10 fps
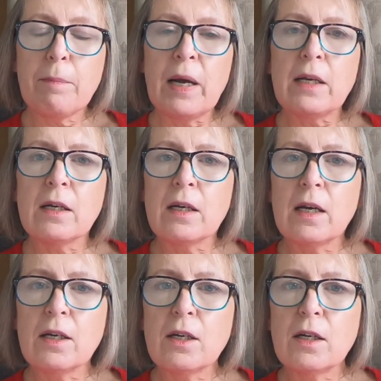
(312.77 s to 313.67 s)
But
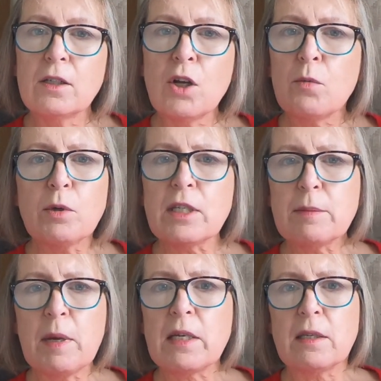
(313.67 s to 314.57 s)
nobody
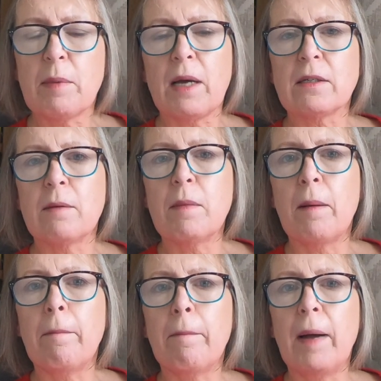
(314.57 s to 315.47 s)
speaks about her
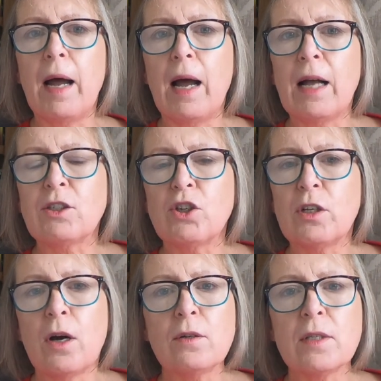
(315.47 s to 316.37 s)
mum, and
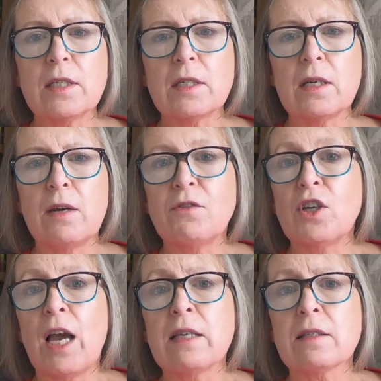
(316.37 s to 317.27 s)
she knows that if
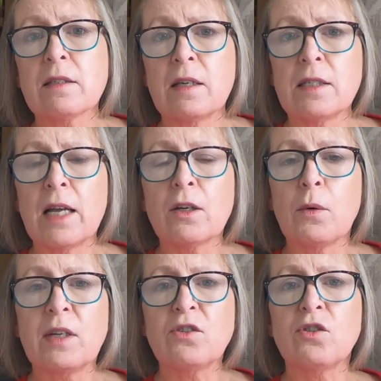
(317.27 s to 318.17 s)
she asks her dad
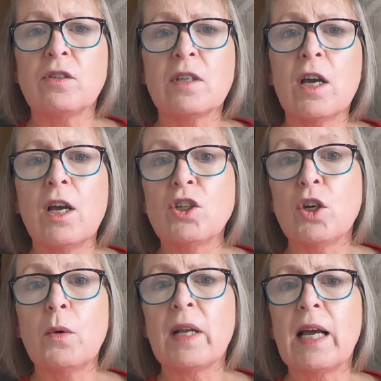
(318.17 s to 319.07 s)
questions,
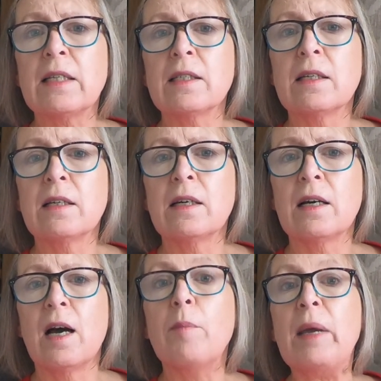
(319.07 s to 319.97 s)
she will get
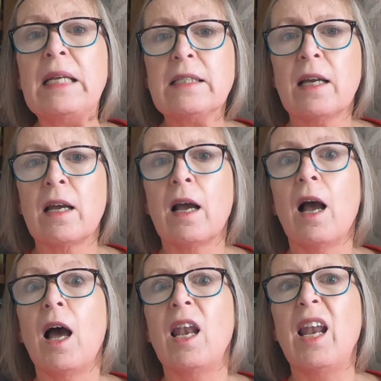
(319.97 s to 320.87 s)
a beating,
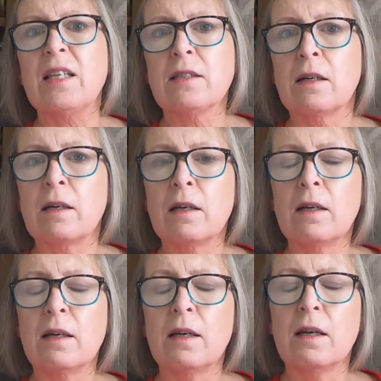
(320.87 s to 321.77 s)
a lesson.
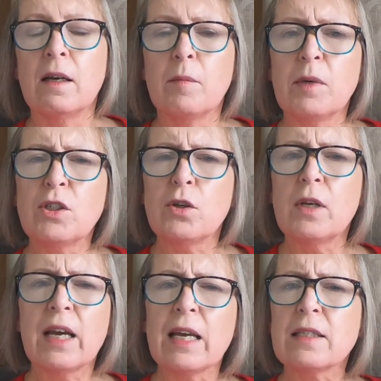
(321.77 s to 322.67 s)
But
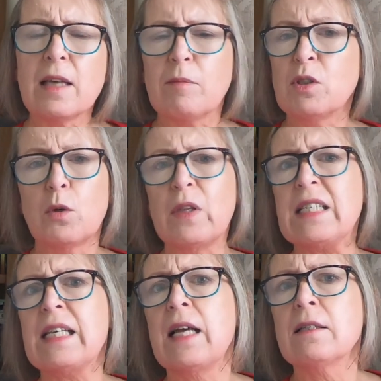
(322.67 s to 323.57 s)
July accepts all
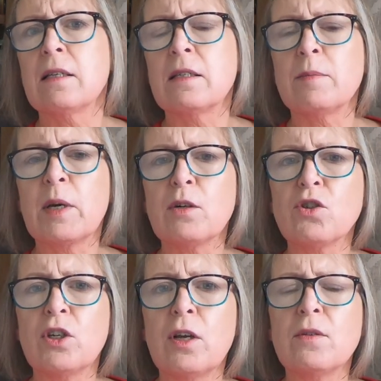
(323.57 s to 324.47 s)
these lessons
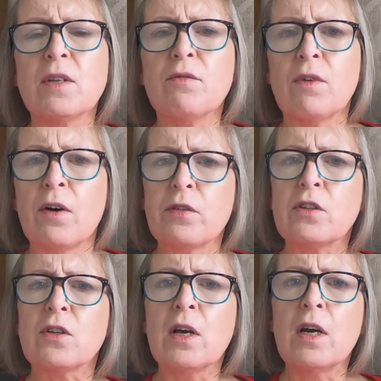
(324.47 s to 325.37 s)
because she knows her father